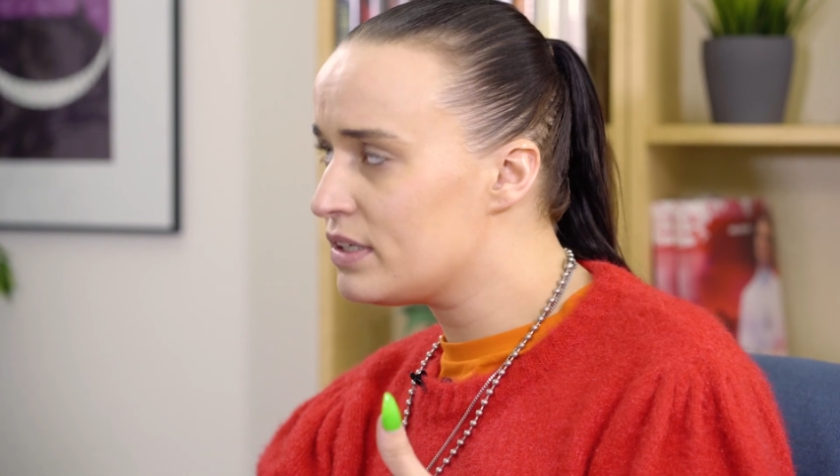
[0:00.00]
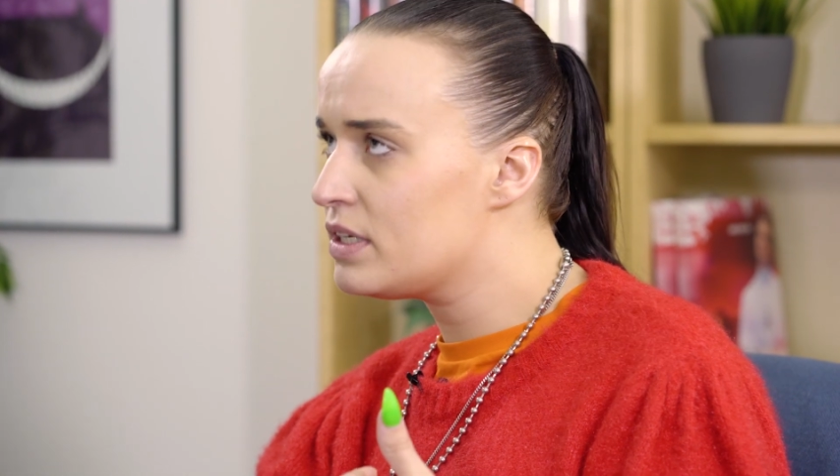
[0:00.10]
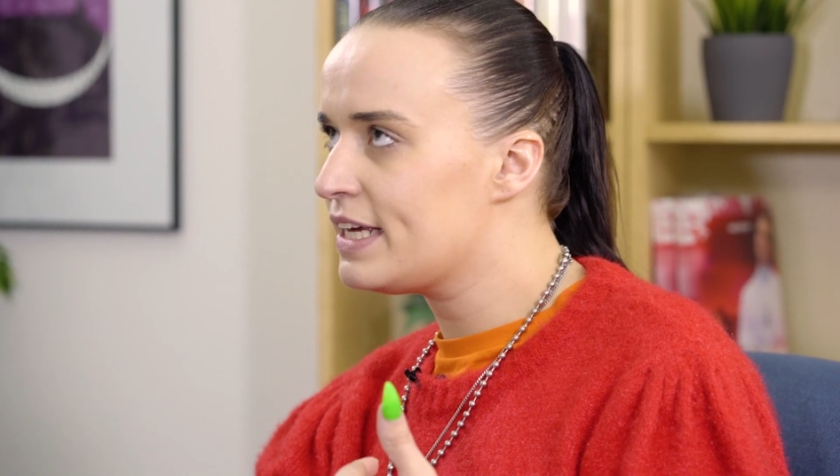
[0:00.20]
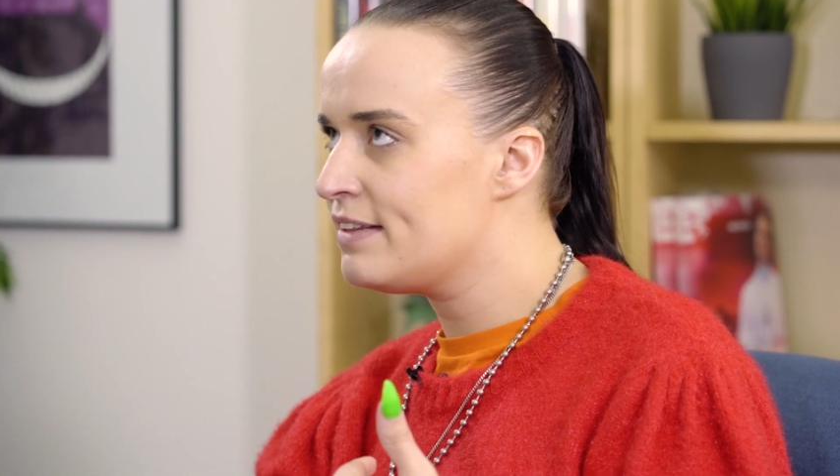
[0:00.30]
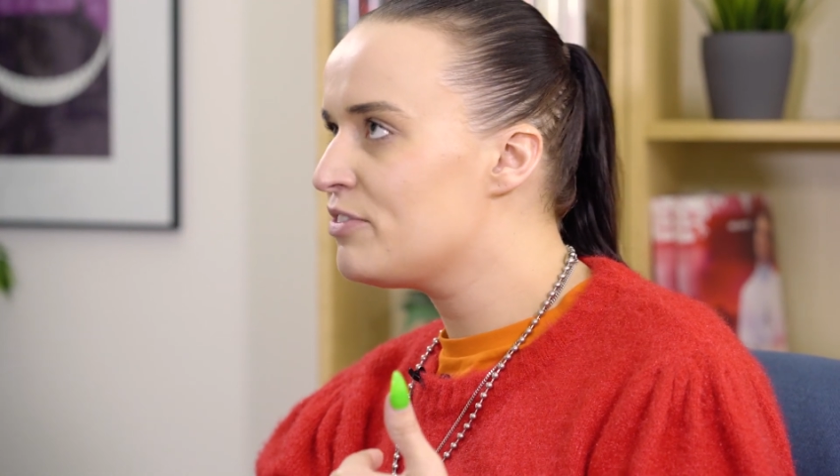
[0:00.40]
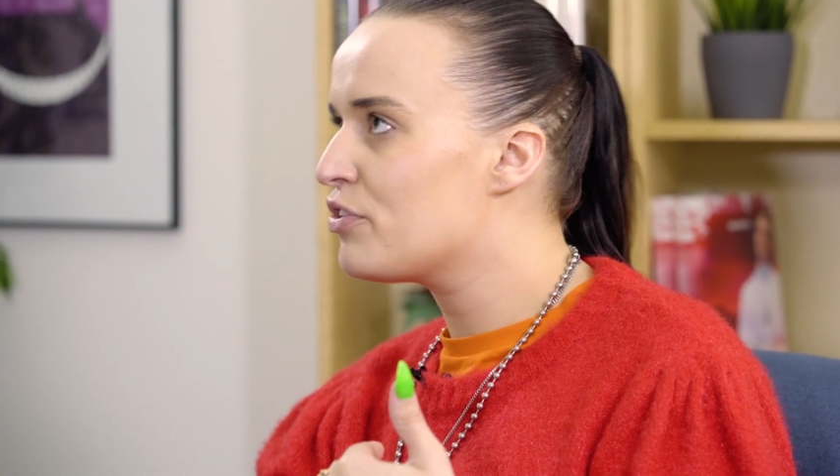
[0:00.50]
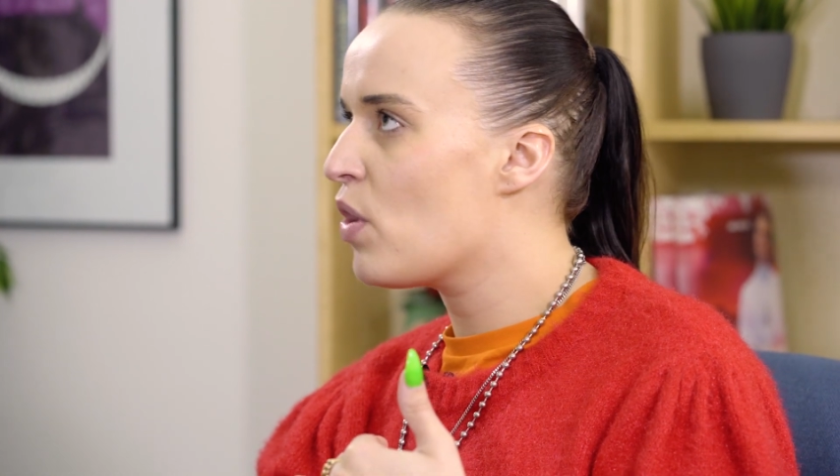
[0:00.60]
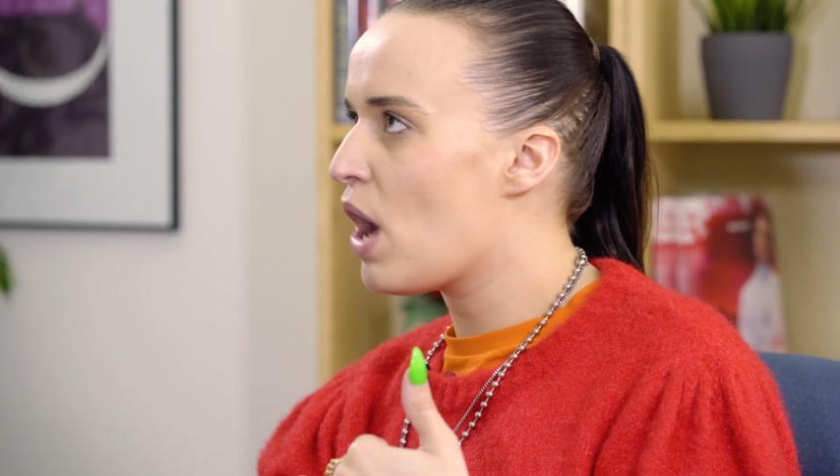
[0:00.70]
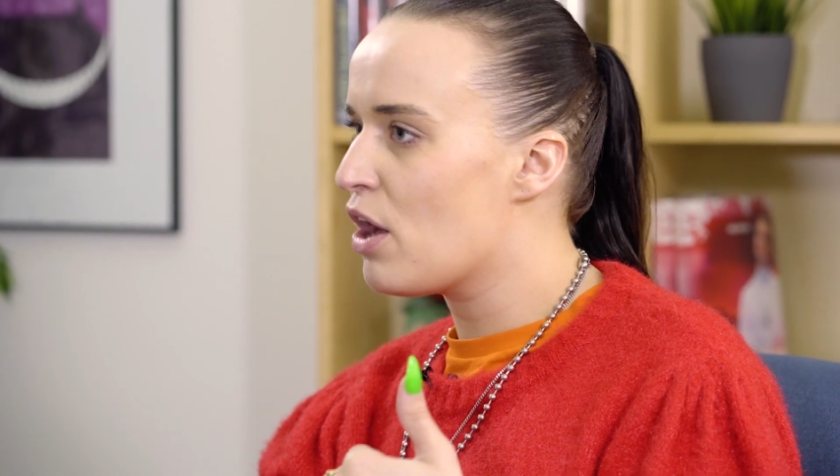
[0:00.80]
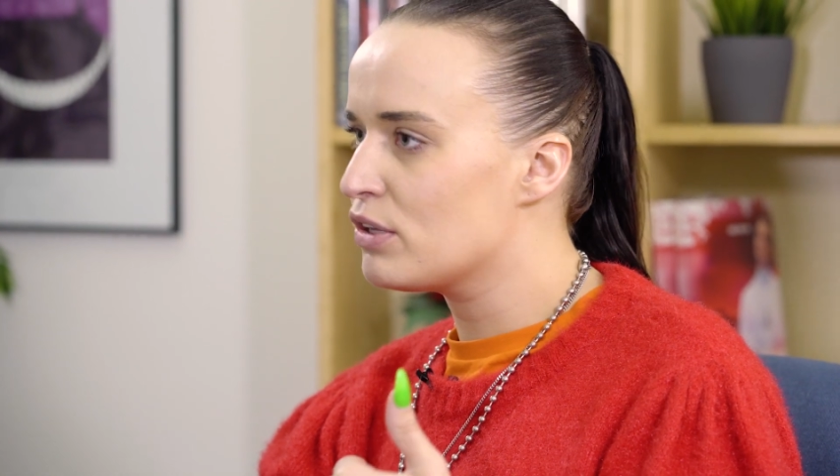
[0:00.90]
an
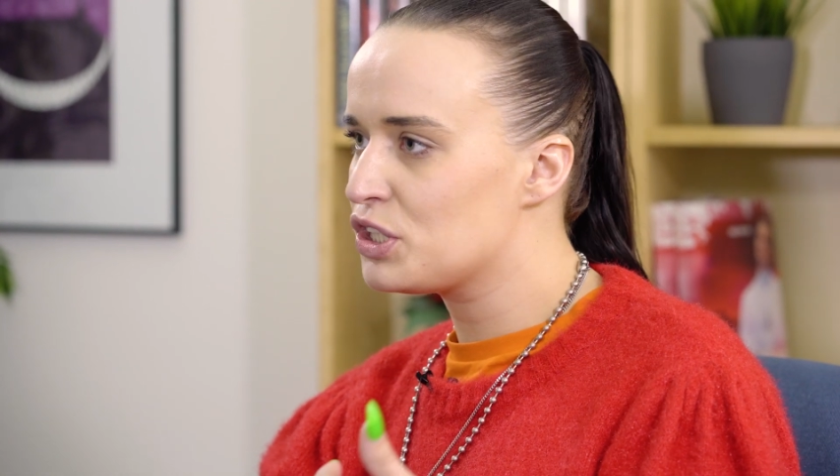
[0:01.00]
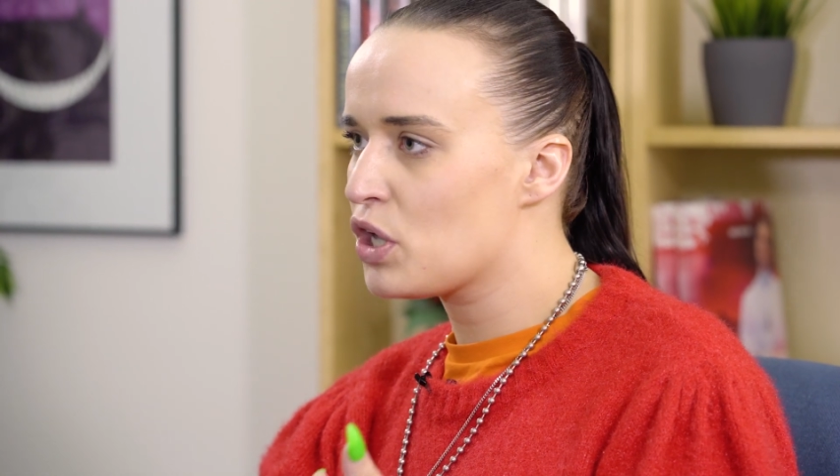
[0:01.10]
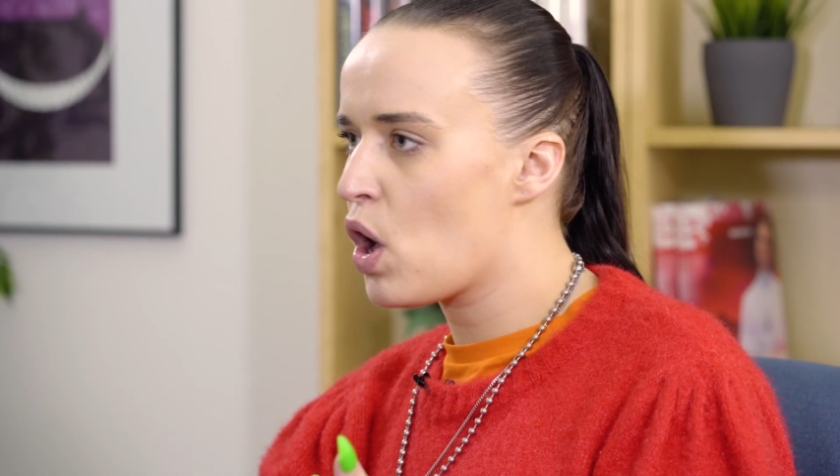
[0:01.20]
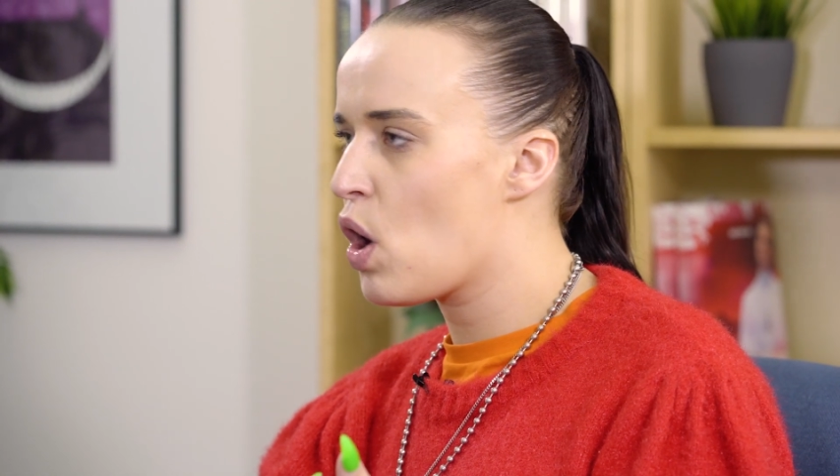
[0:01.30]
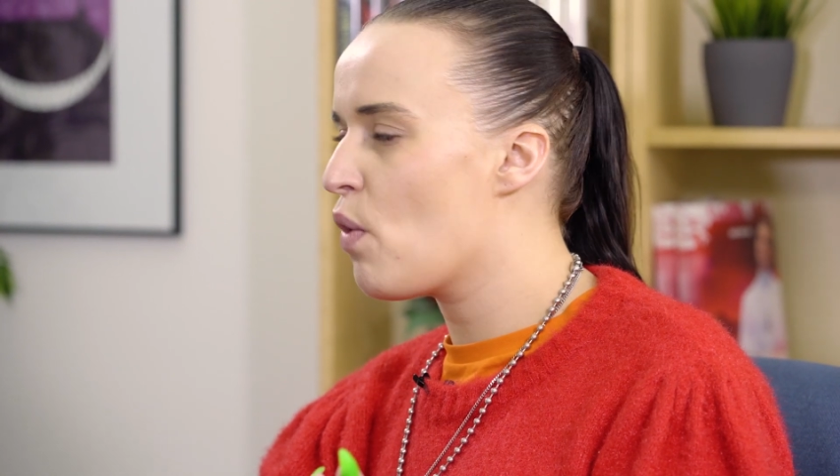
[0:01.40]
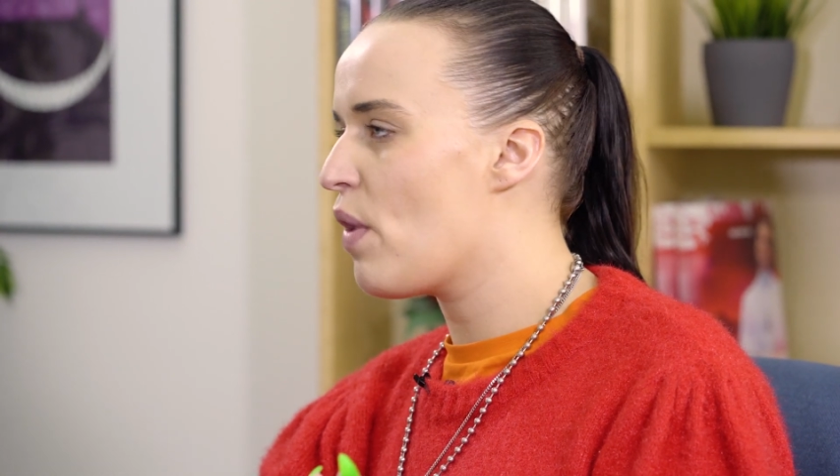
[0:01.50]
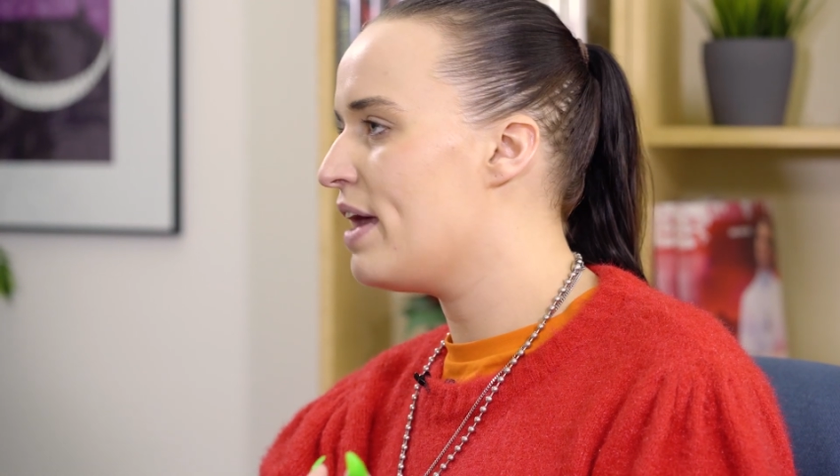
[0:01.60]
intro, outro,